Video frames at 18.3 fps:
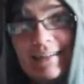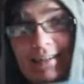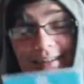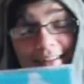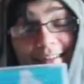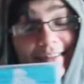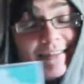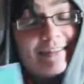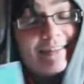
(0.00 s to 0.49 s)

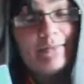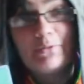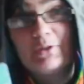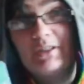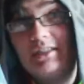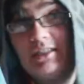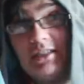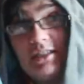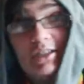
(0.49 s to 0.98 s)
it's a
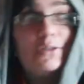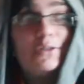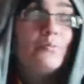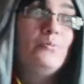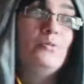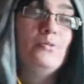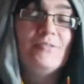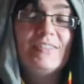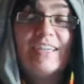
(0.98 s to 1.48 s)
really cute
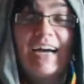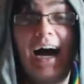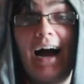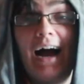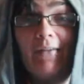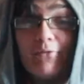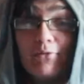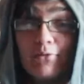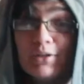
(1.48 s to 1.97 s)
movie.
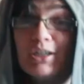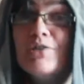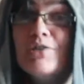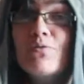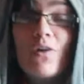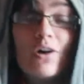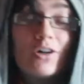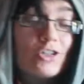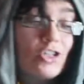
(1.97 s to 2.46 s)
I've
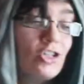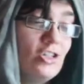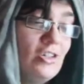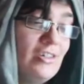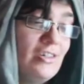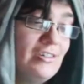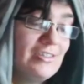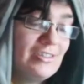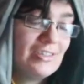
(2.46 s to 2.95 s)
rewatched
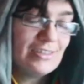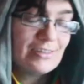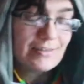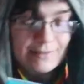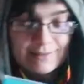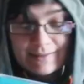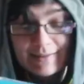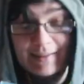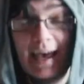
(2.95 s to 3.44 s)
it
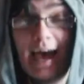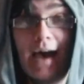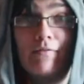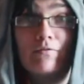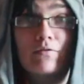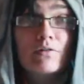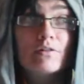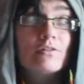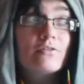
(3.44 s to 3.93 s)

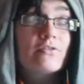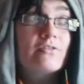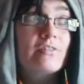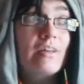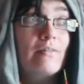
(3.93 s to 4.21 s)
several